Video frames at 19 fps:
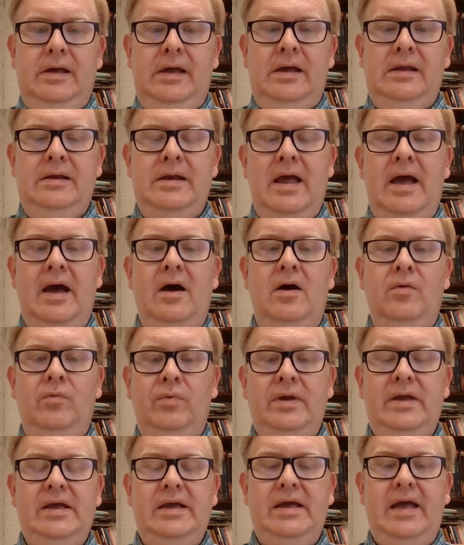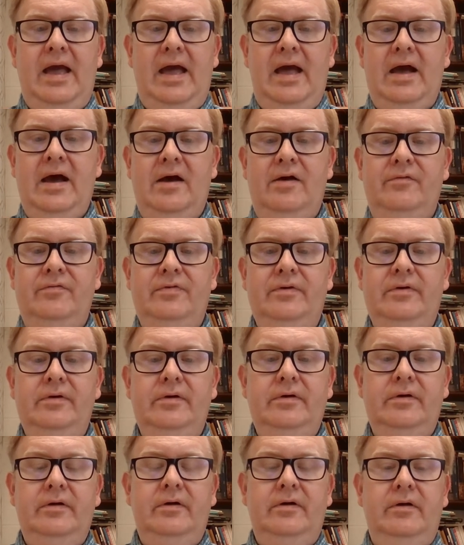And now we have
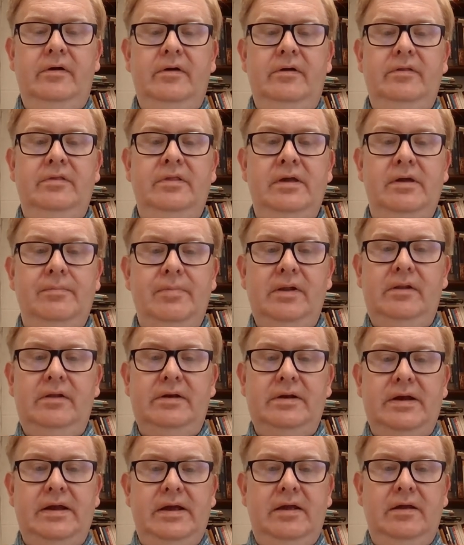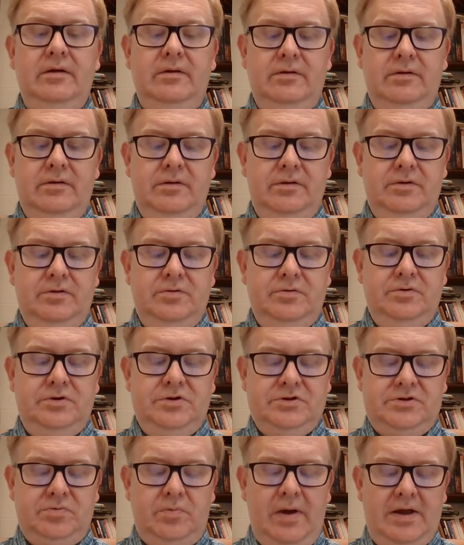the ability
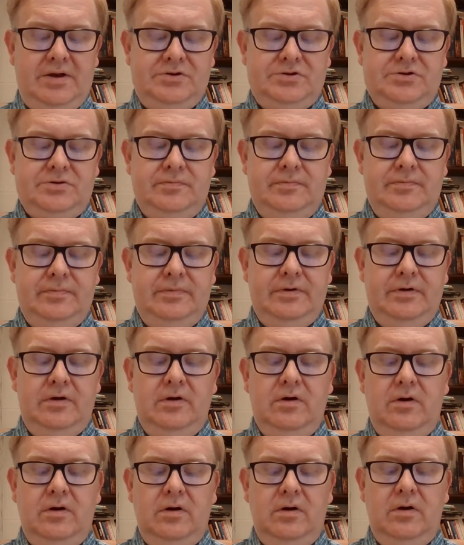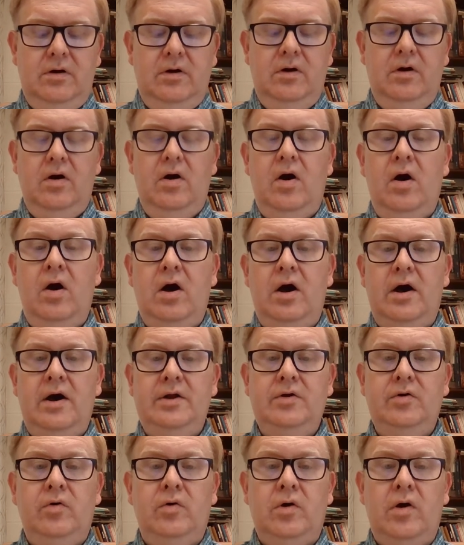to switch
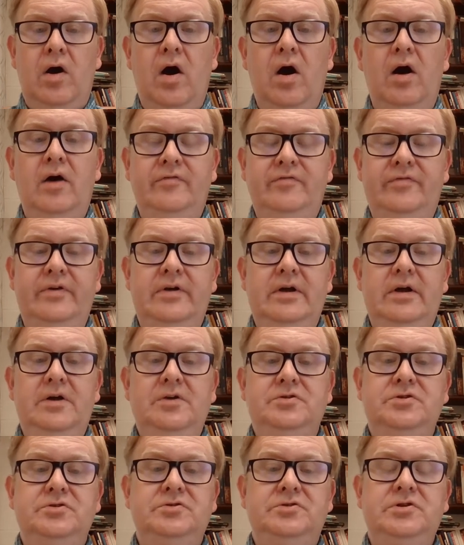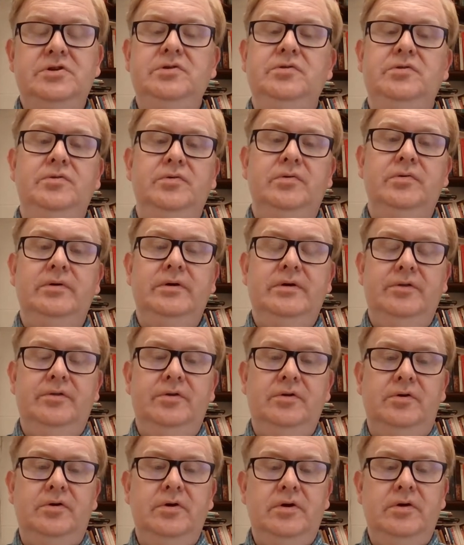on or off to do
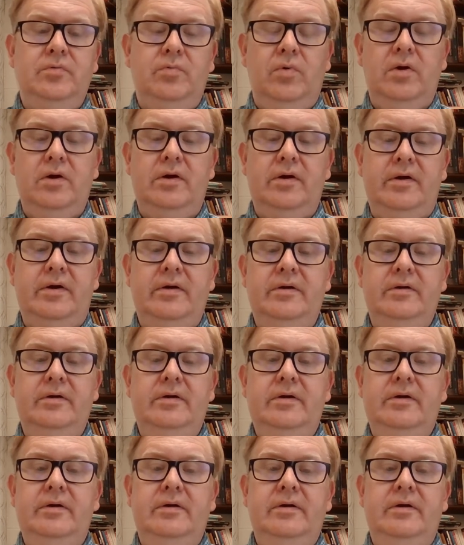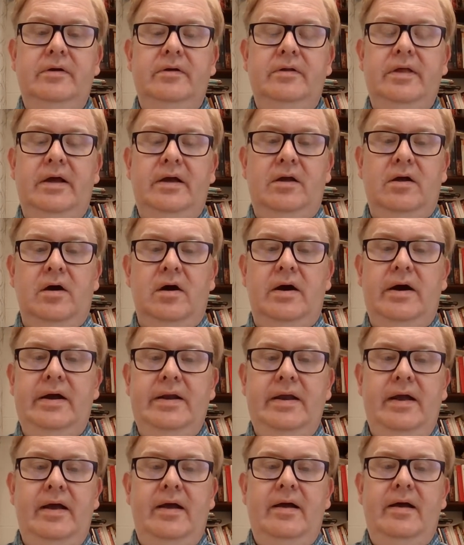the good work that
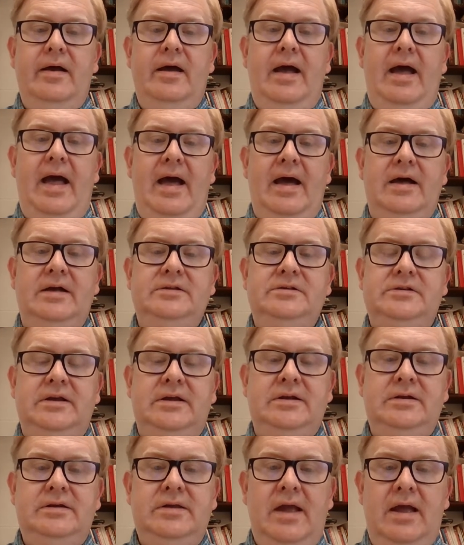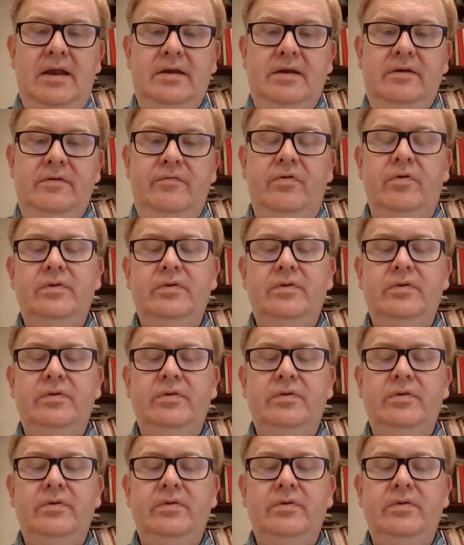God has intended.